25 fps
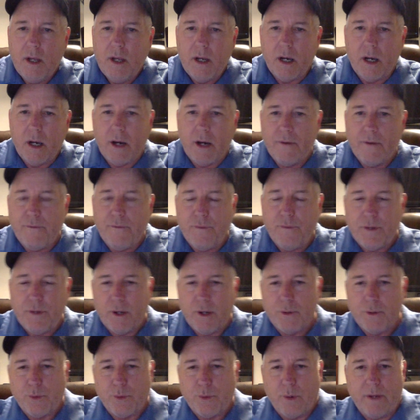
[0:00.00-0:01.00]
of
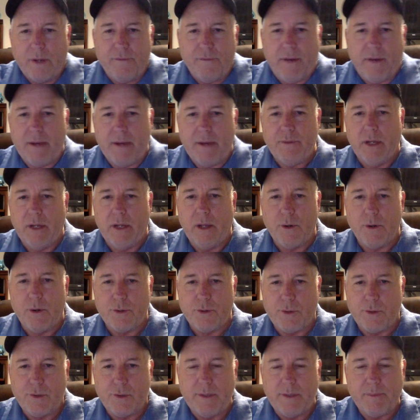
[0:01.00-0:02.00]

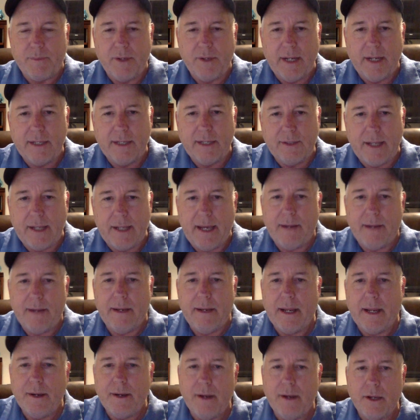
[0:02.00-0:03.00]
$25 or something like that.
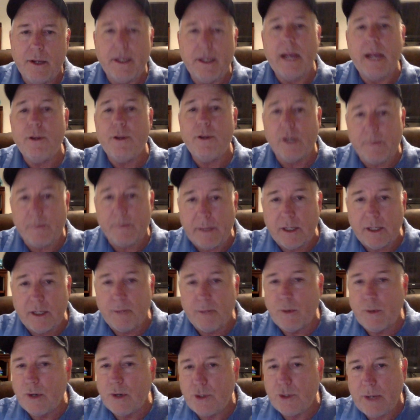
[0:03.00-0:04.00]
And yeah, you're going to pay a
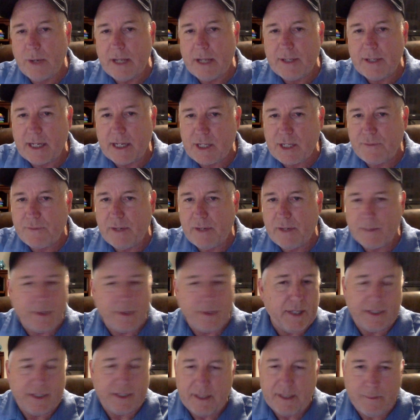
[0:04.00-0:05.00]
little more in transaction fees, but
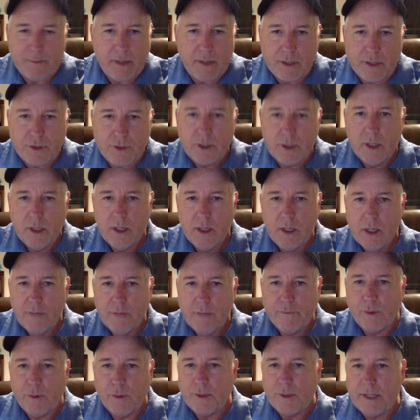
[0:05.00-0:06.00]
not that much.
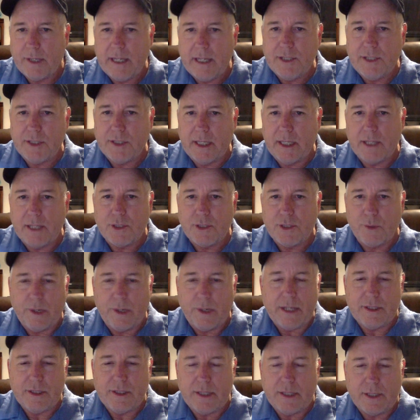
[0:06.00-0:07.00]
14 cents,
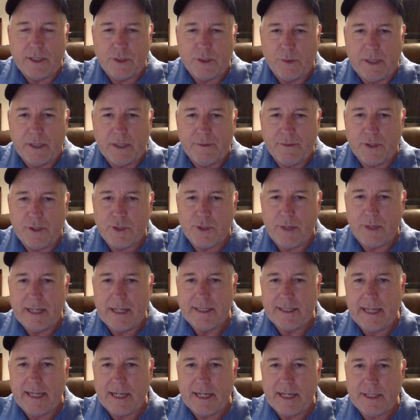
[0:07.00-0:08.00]
20 cents, or whatever the
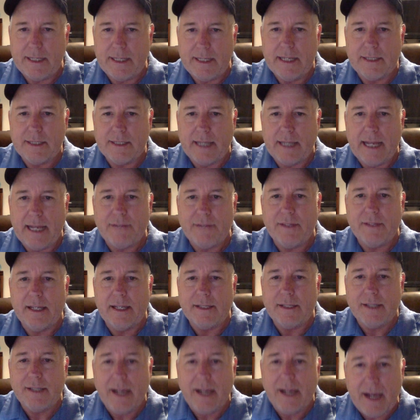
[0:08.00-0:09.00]
transaction is at
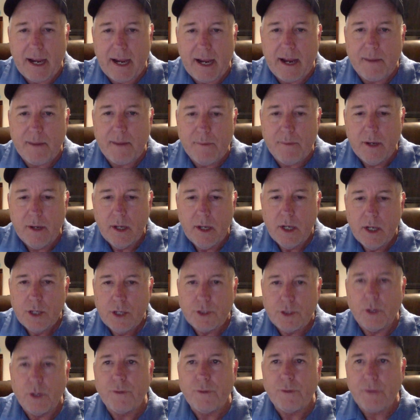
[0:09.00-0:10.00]
that time.
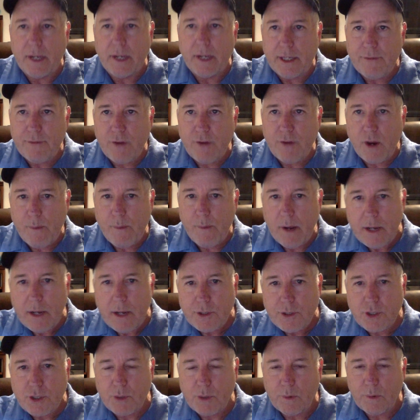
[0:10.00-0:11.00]
So thank you very
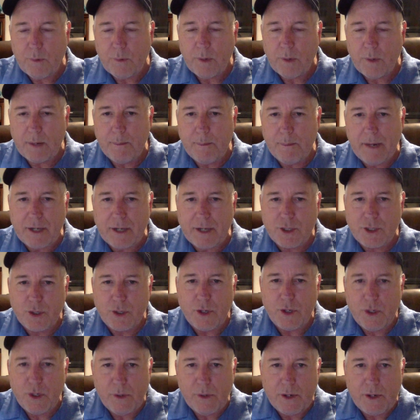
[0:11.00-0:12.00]
much. We want to make sure
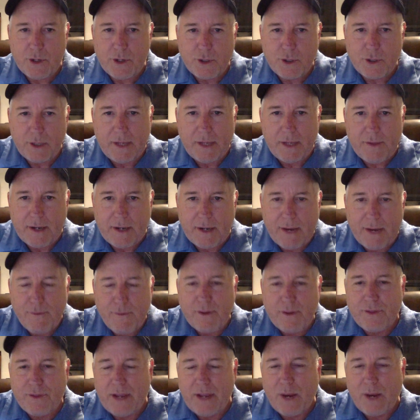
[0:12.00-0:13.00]
you understand that
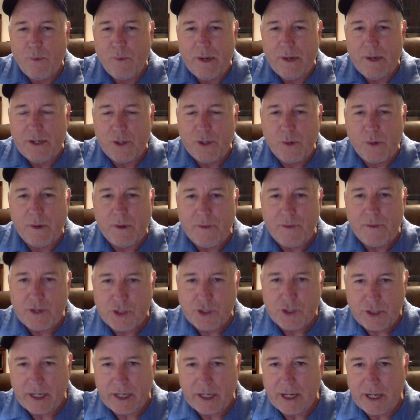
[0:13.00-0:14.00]
everything we do on this
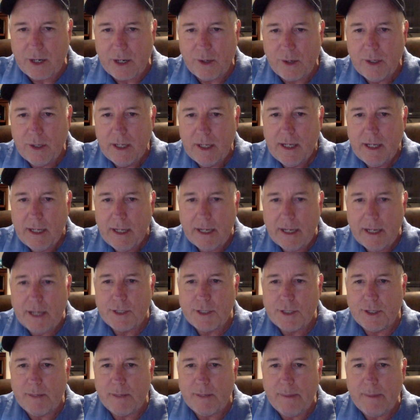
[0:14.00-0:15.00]
channel
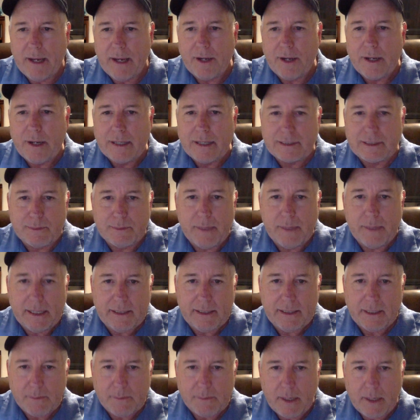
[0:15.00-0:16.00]
isn't about us
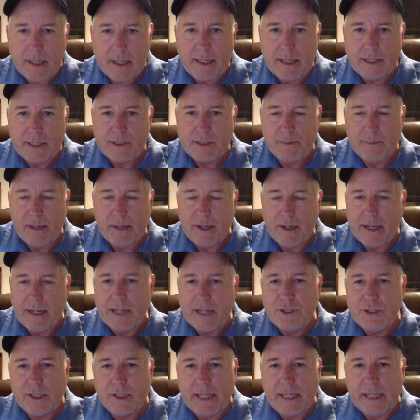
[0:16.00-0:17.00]
making money. It's about
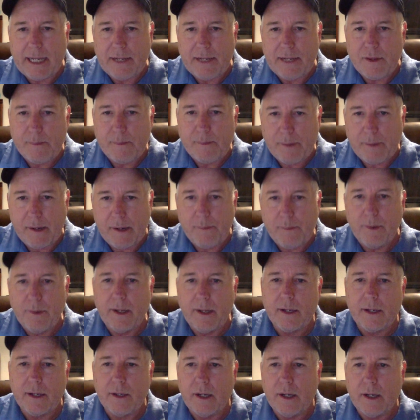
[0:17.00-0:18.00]
educating the
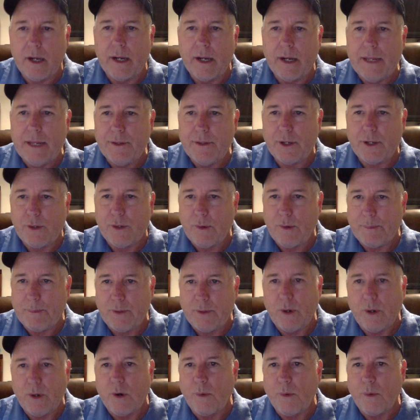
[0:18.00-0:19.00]
public in the
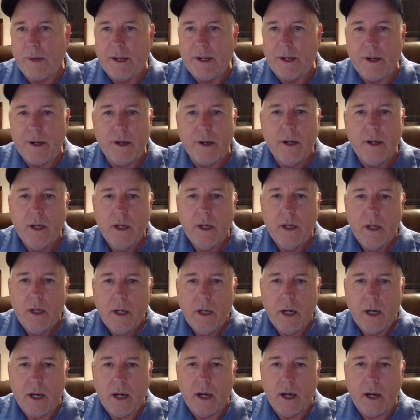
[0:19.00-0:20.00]
crypto arena.
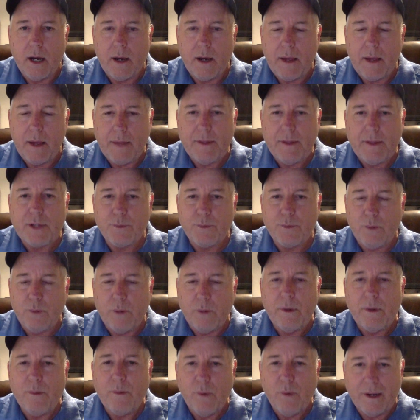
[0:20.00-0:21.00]
And that's
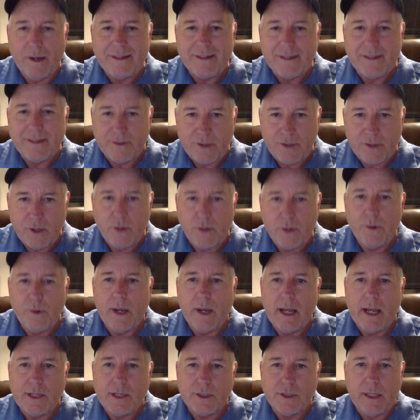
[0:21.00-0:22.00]
what we want to do
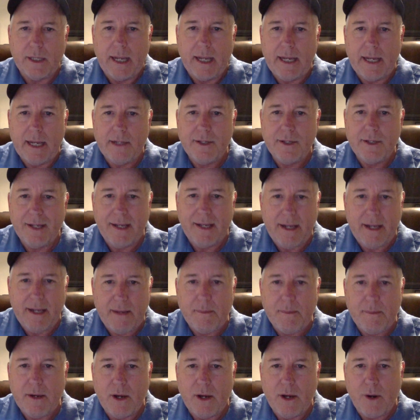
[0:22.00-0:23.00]
as a
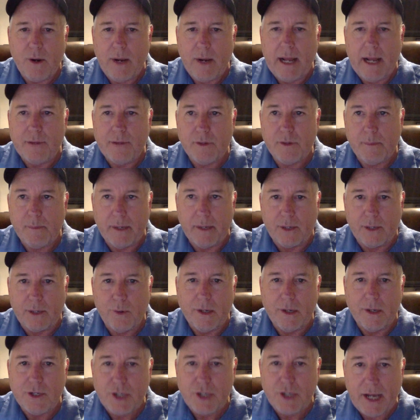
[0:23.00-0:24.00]
team here at the
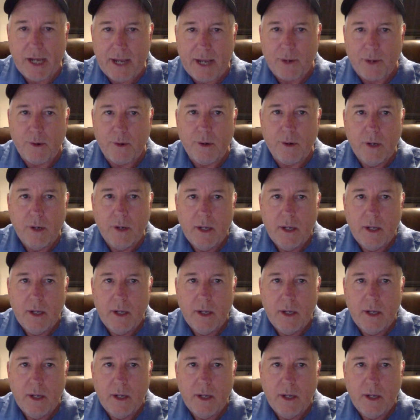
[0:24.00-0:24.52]
Bitcoin channel,